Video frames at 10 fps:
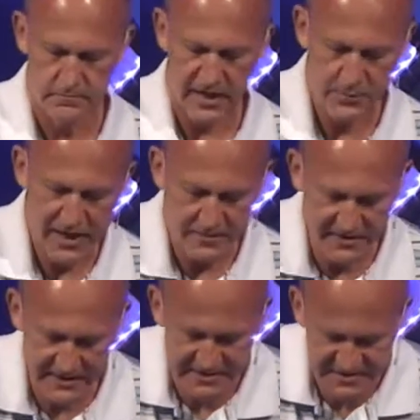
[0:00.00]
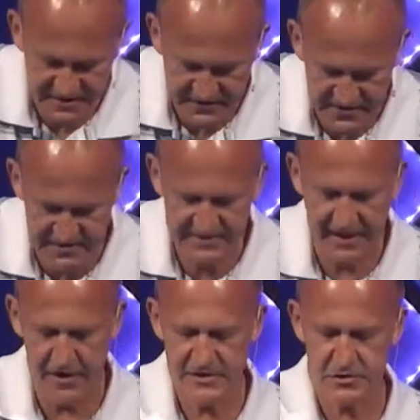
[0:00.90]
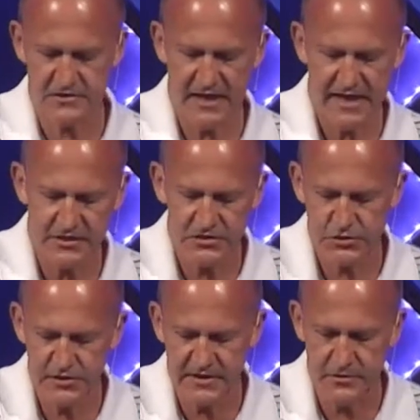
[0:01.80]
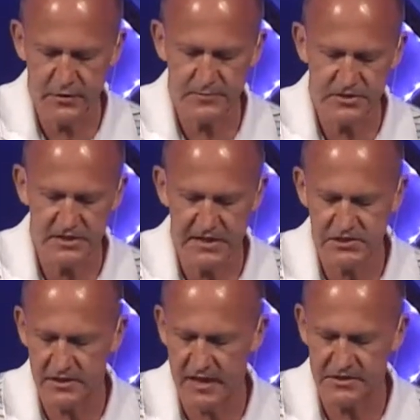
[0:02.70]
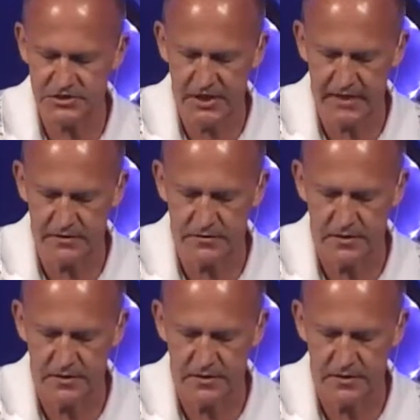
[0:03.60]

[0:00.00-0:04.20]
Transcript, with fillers: Abraham Lincoln said this character is like a tree and reputation like a shadow.